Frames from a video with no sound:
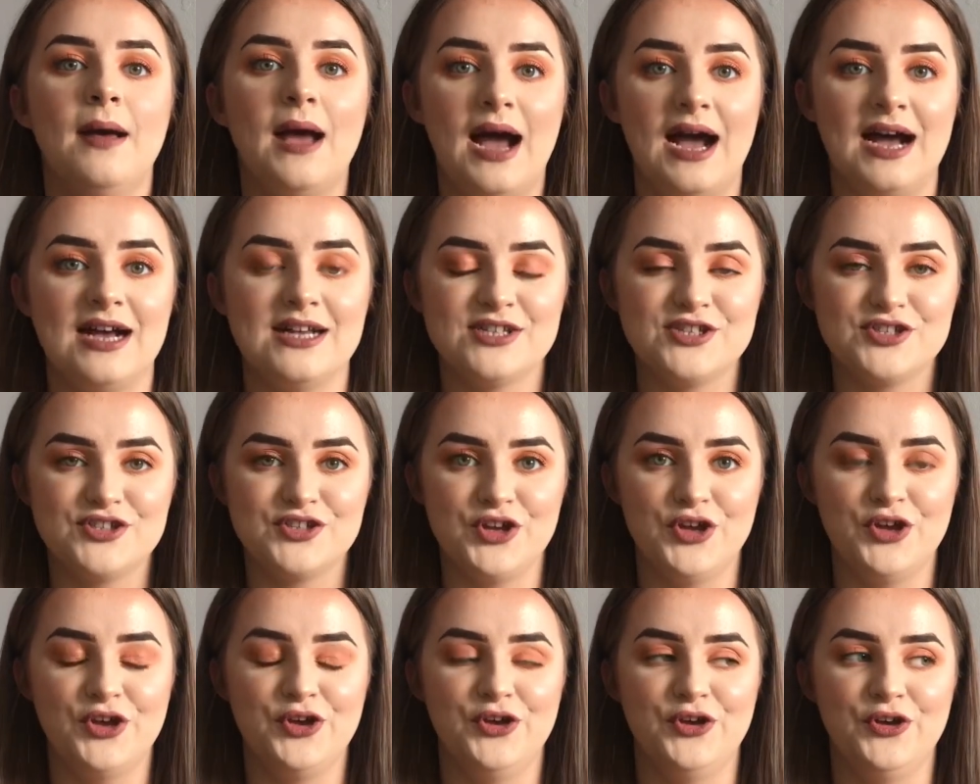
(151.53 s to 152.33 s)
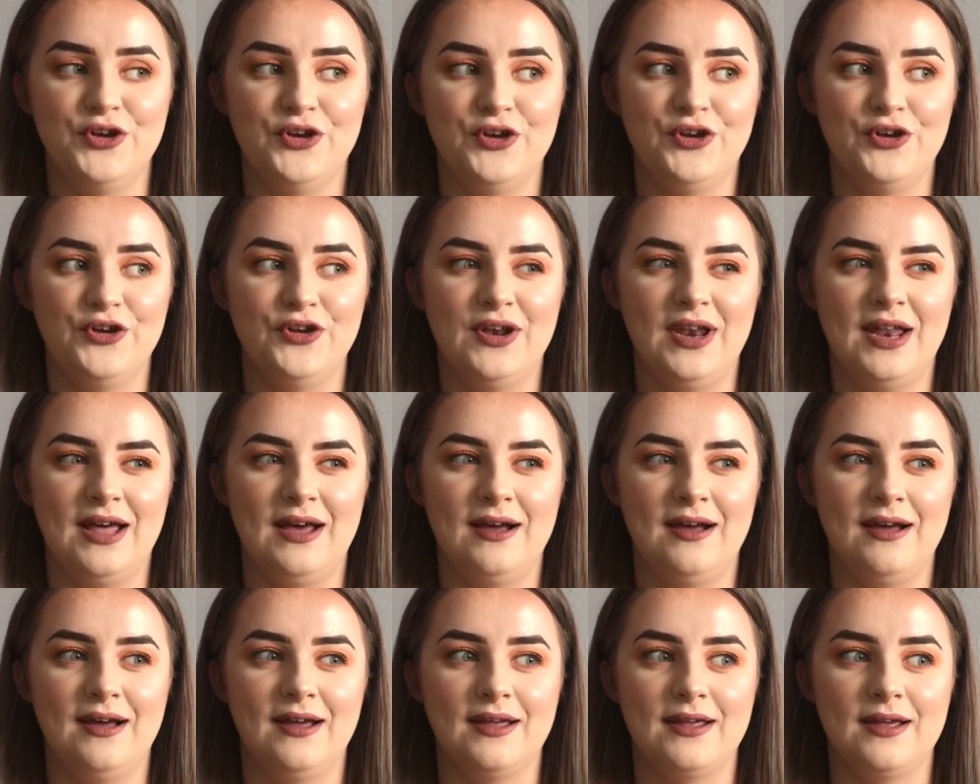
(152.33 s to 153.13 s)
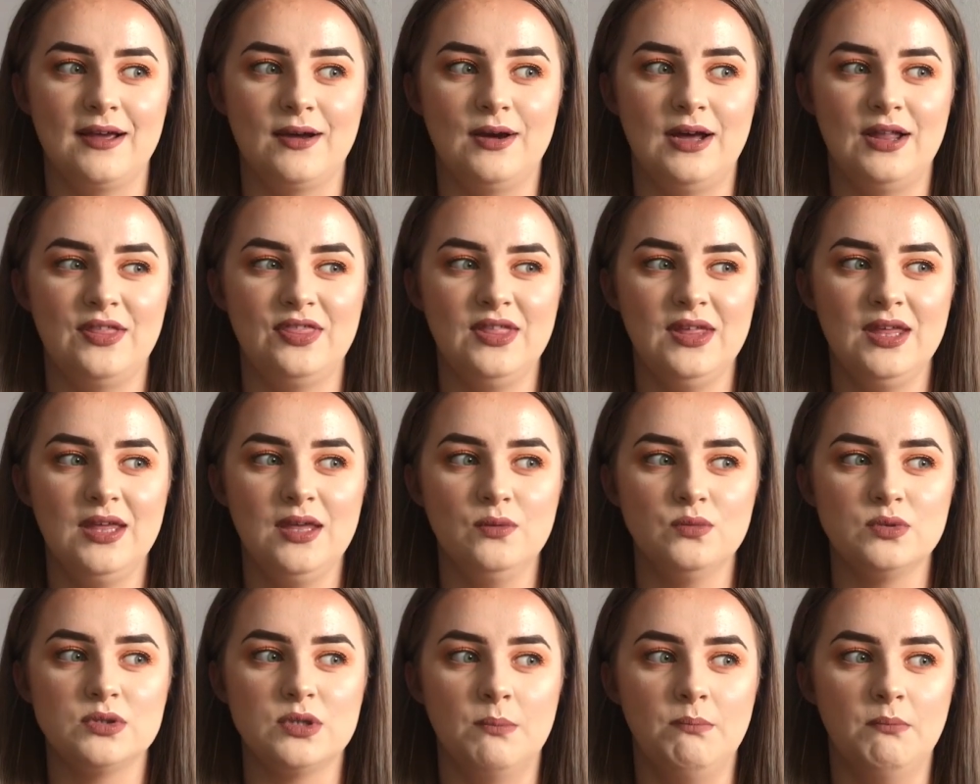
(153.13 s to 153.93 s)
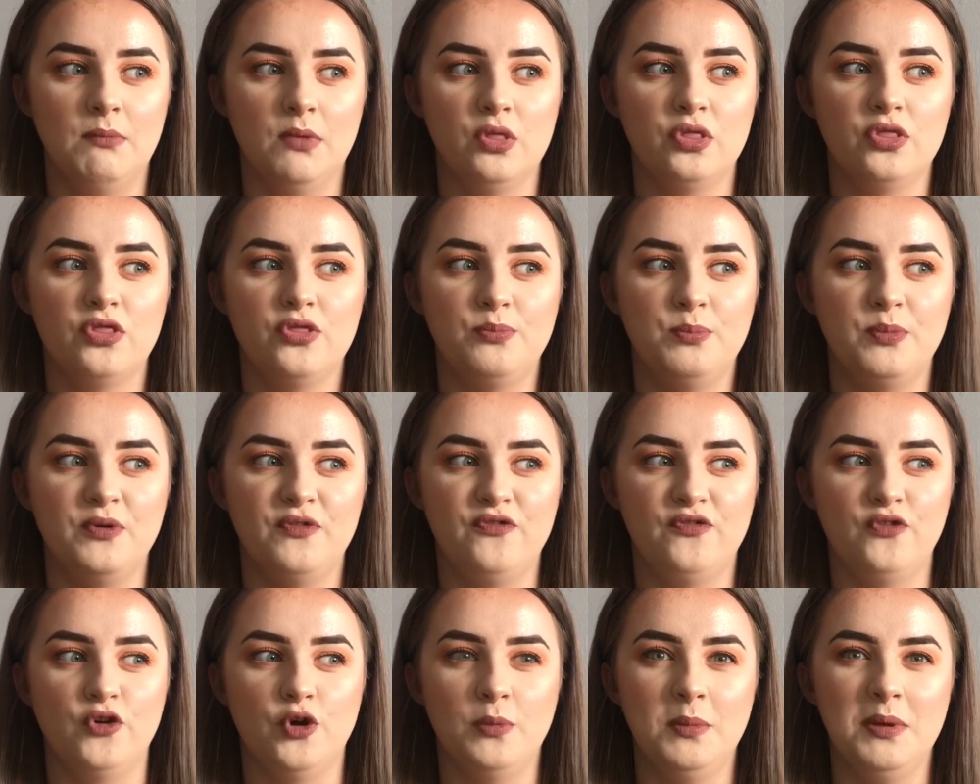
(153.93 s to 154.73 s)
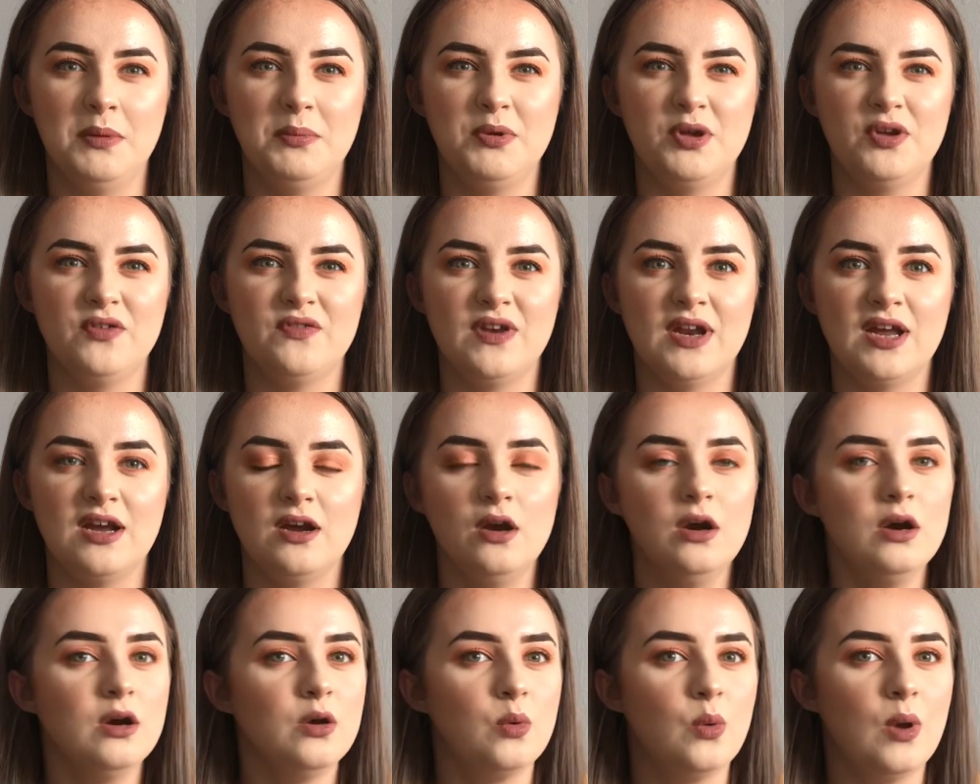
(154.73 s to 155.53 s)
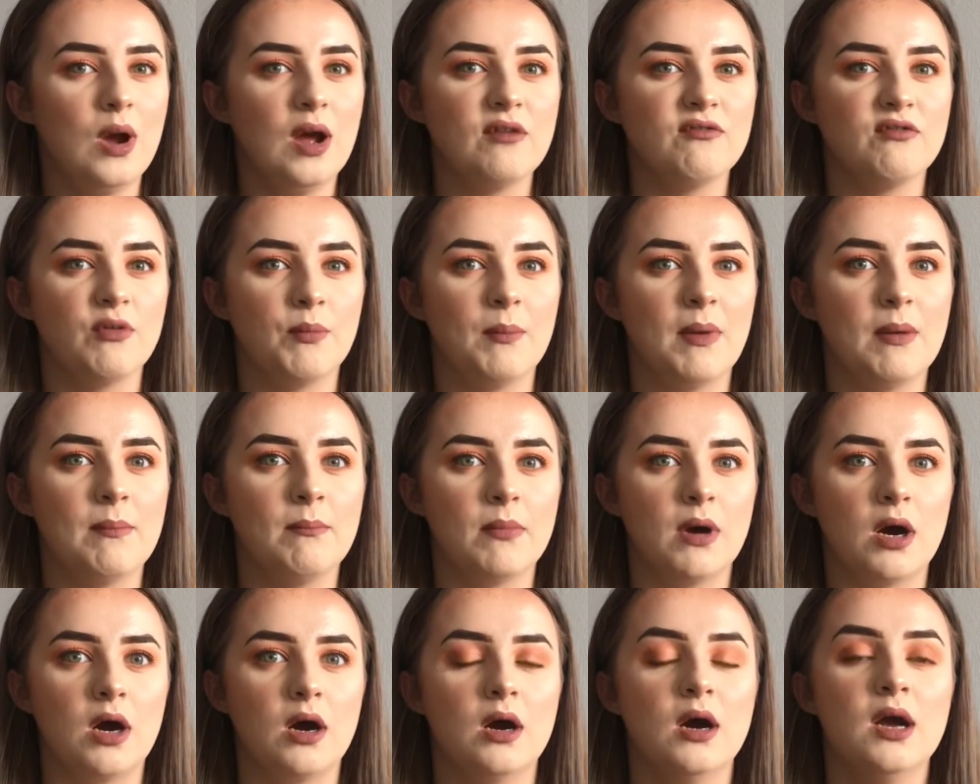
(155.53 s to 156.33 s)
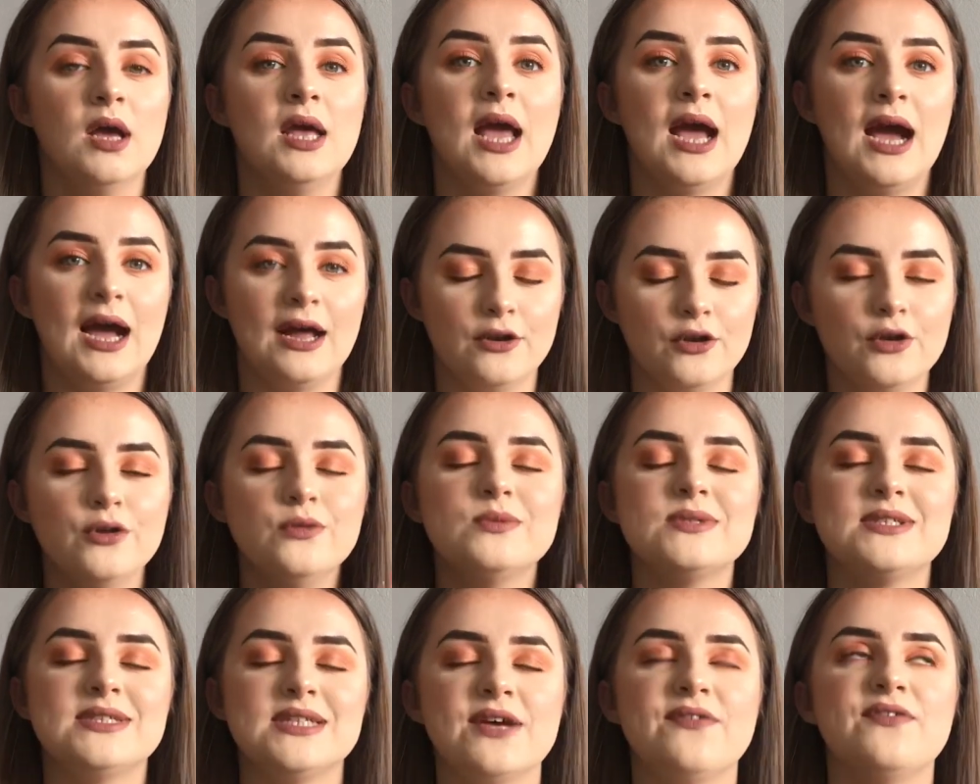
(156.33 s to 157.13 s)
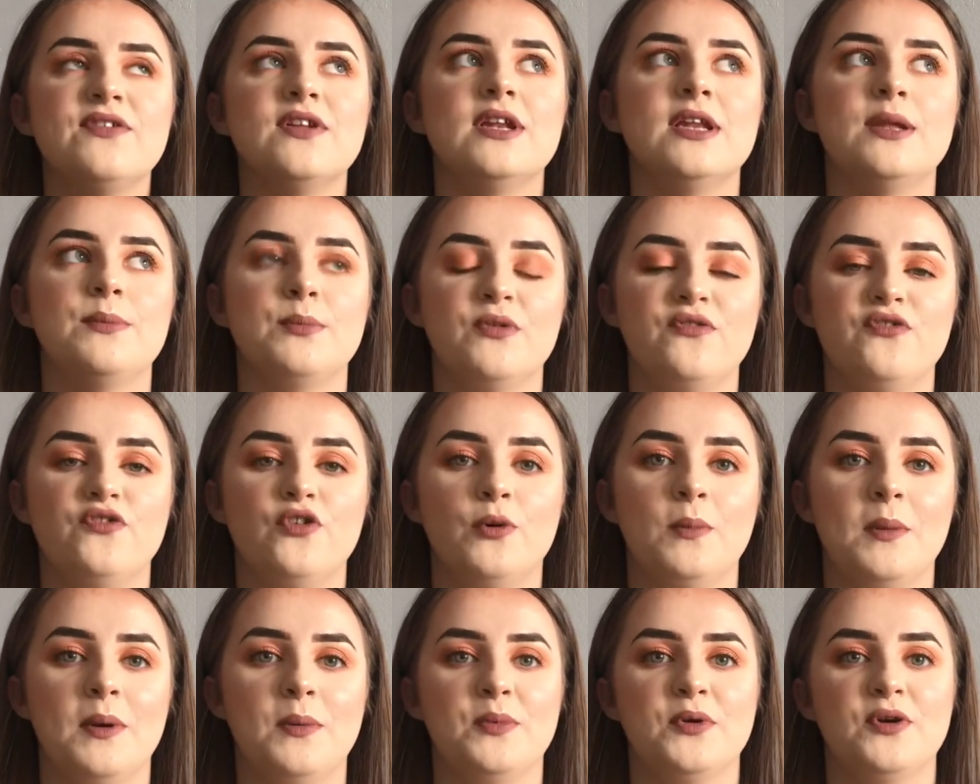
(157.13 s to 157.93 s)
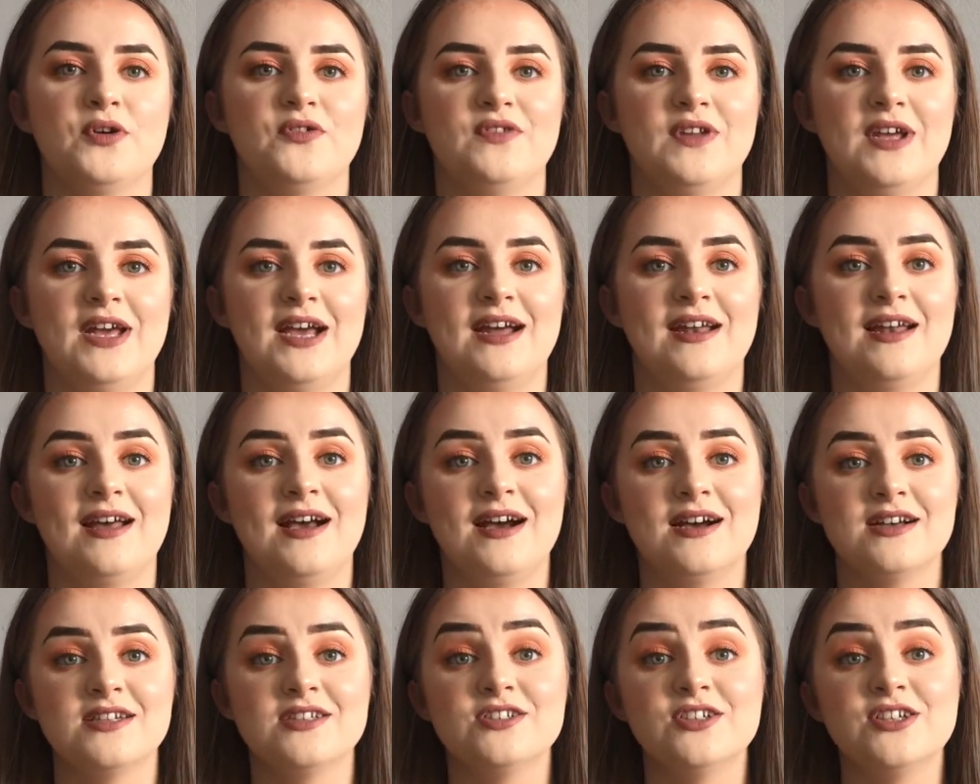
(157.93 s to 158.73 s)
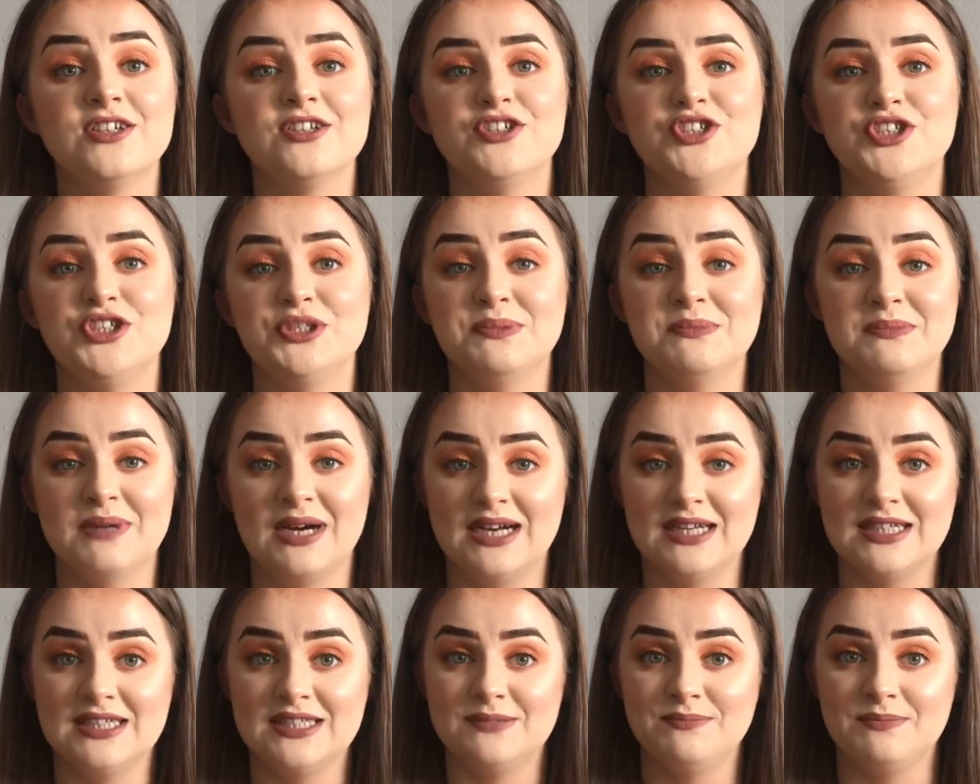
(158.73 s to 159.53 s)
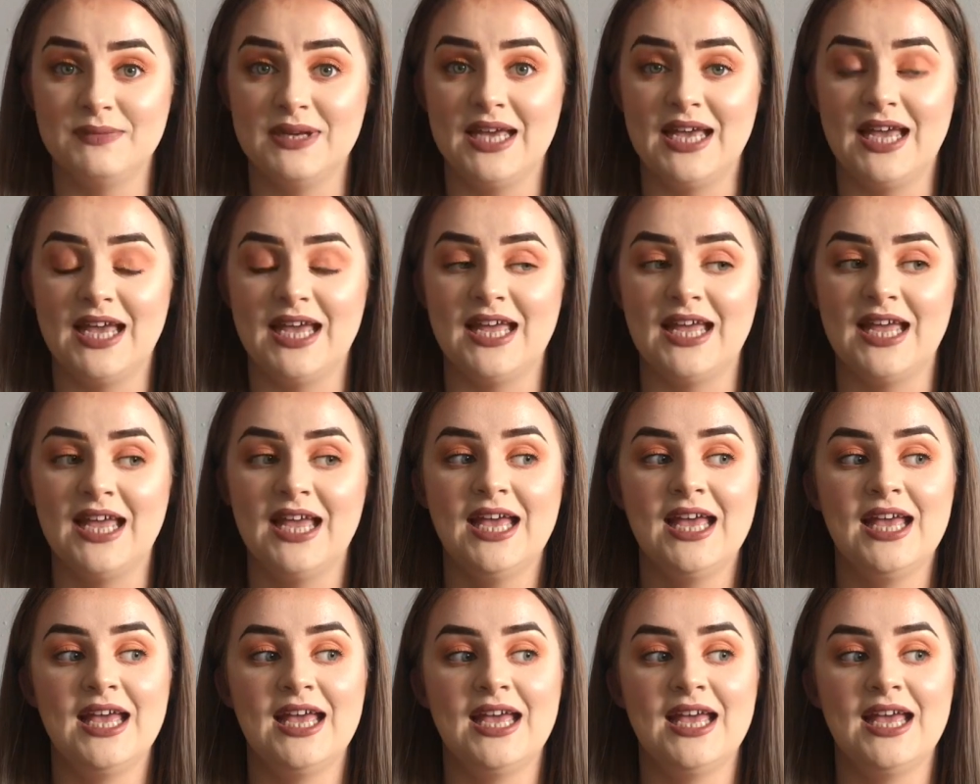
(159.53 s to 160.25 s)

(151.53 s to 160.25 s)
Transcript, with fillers: asked her like I think it was a month before my birthday I can't quite remember I know it was definitely before my birthday and I asked her if she minded me